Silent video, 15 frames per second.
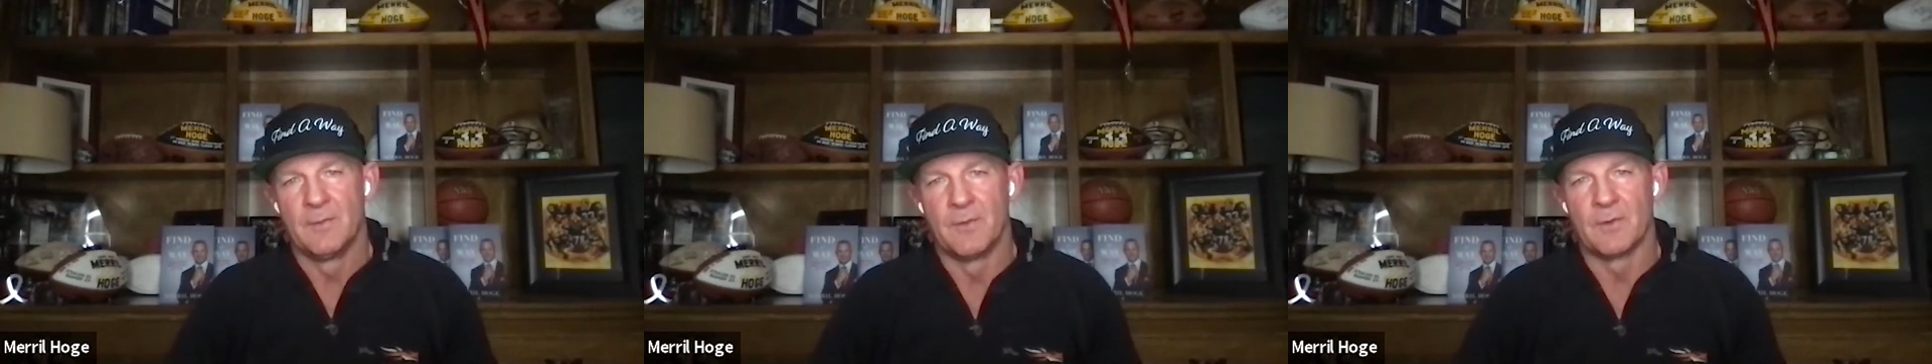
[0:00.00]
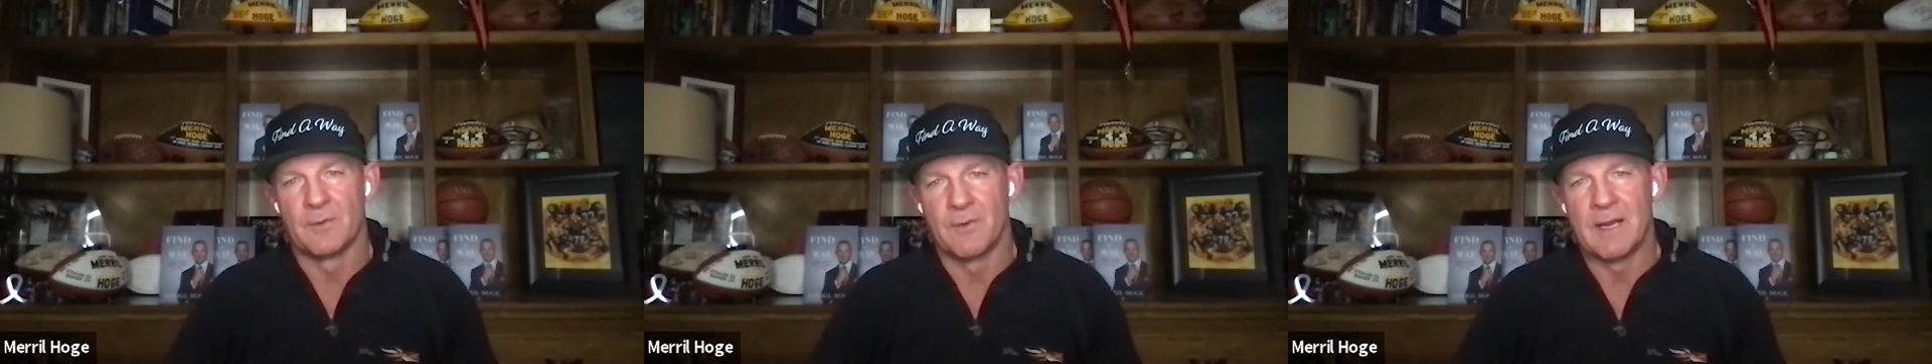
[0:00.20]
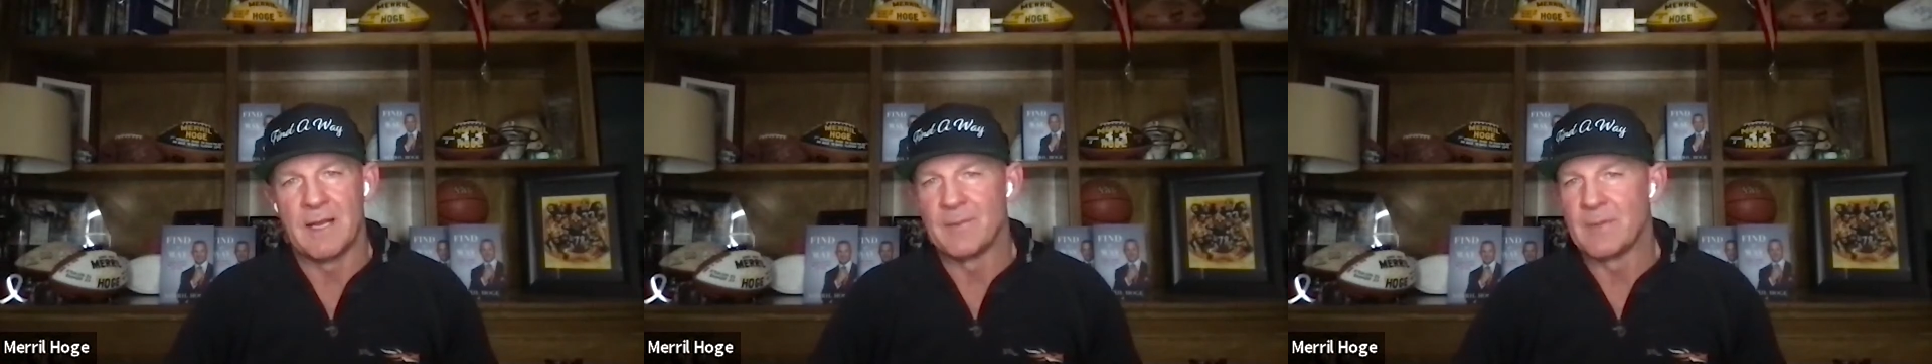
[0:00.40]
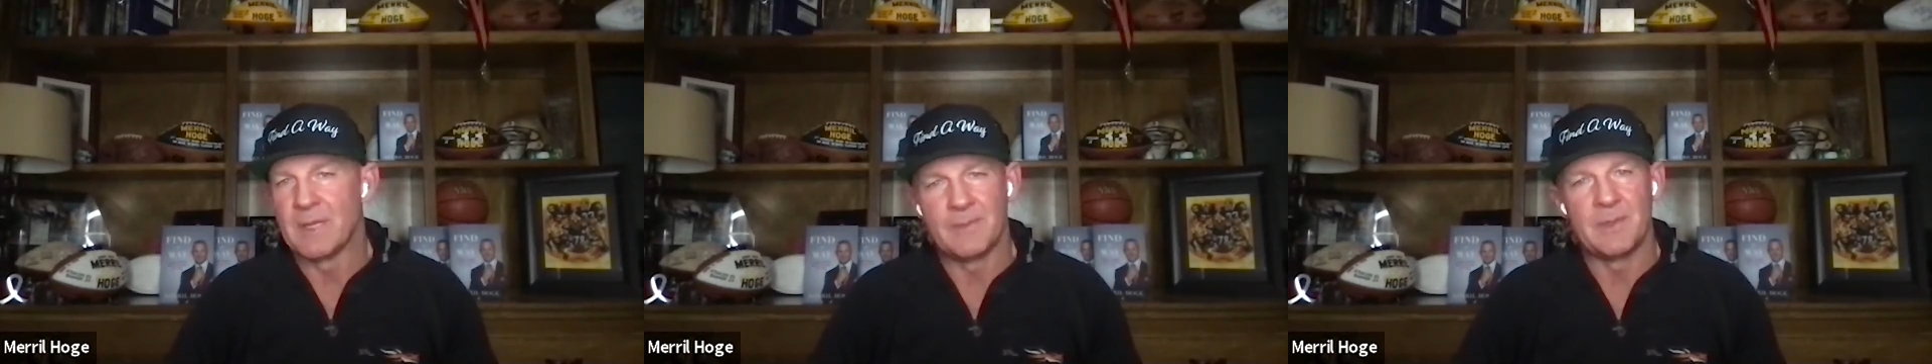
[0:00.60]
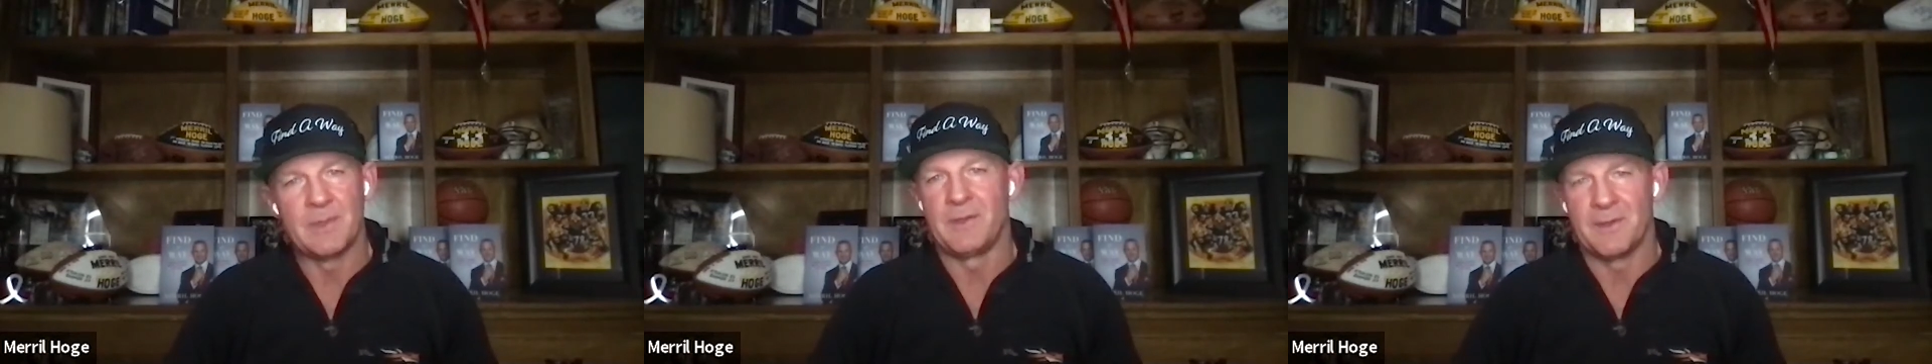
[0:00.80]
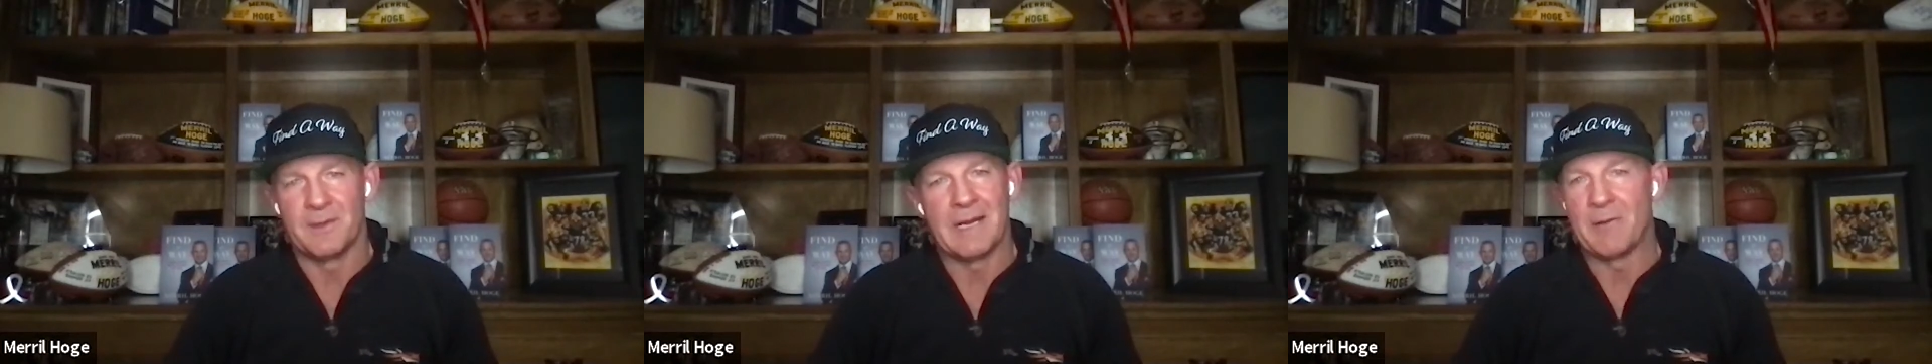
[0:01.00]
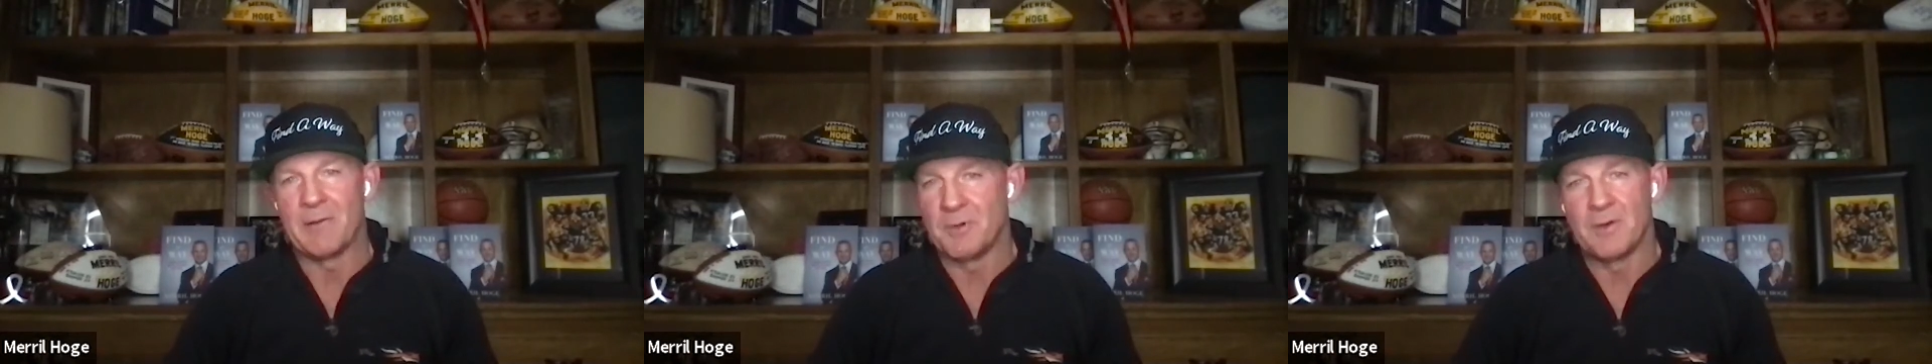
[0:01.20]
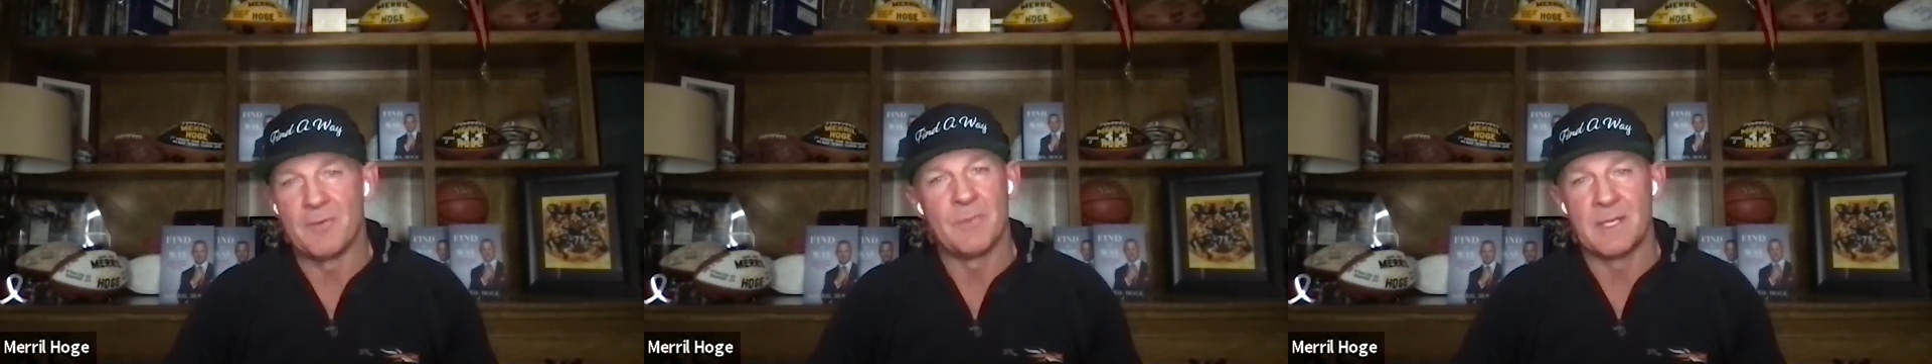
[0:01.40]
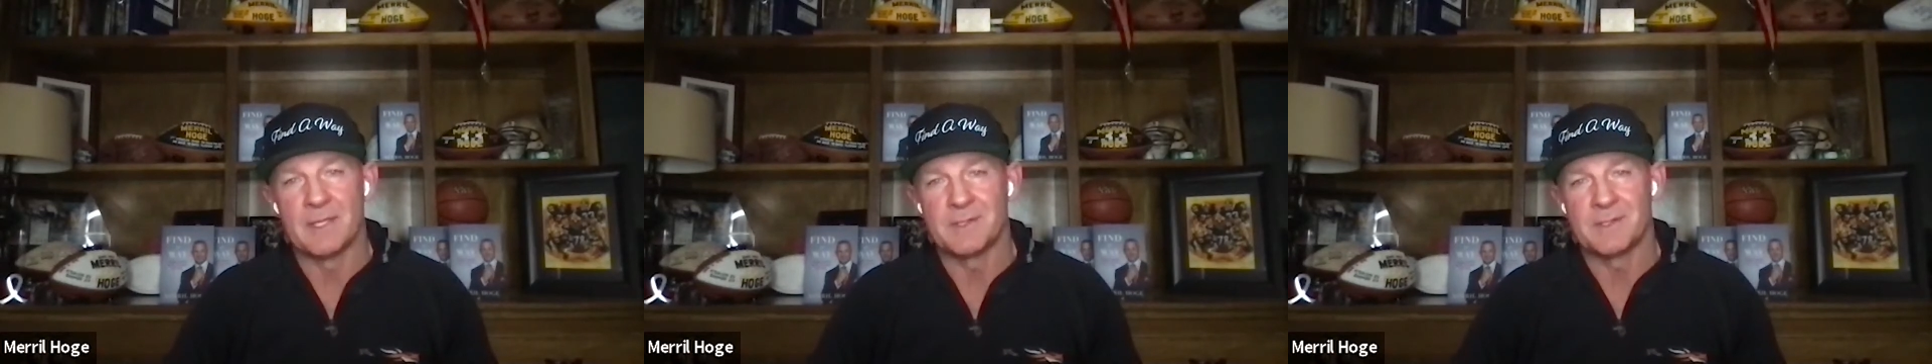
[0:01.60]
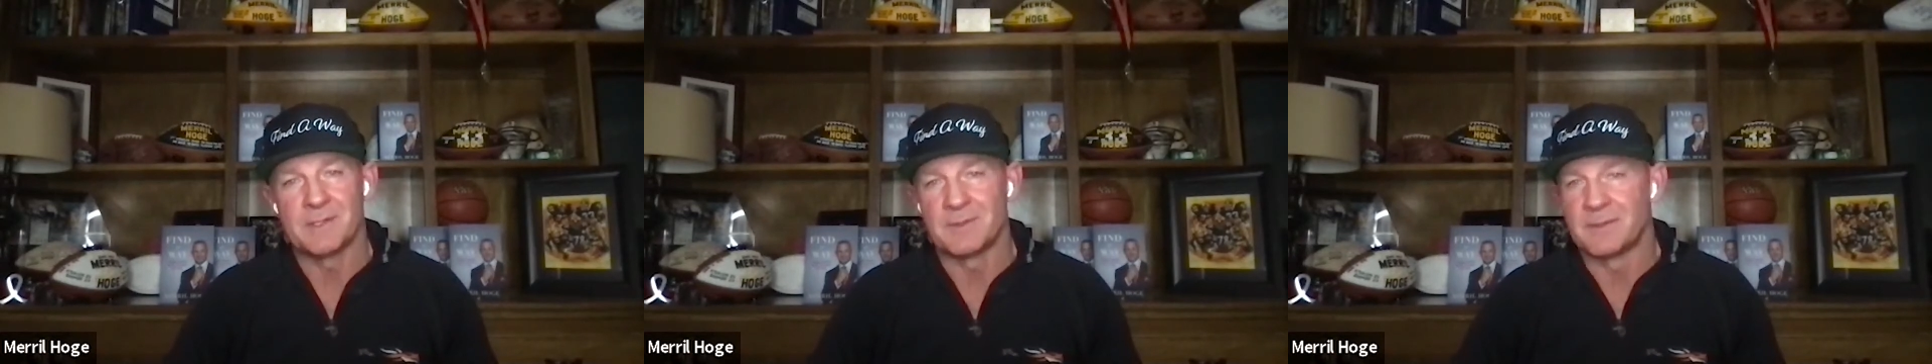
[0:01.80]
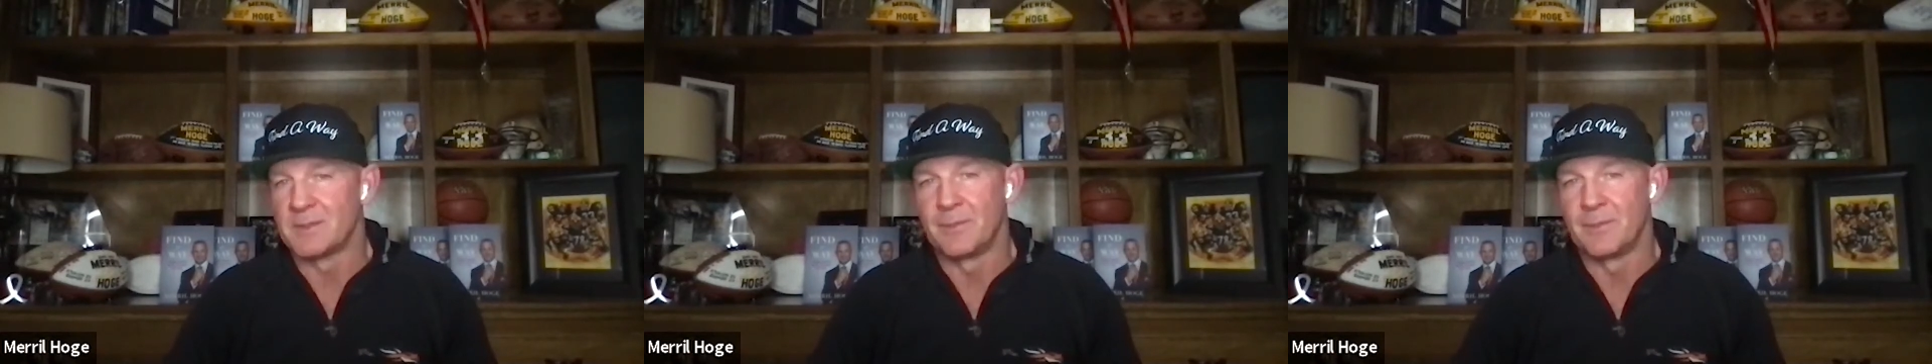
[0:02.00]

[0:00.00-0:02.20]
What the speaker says: fourth grandbaby, I would have missed.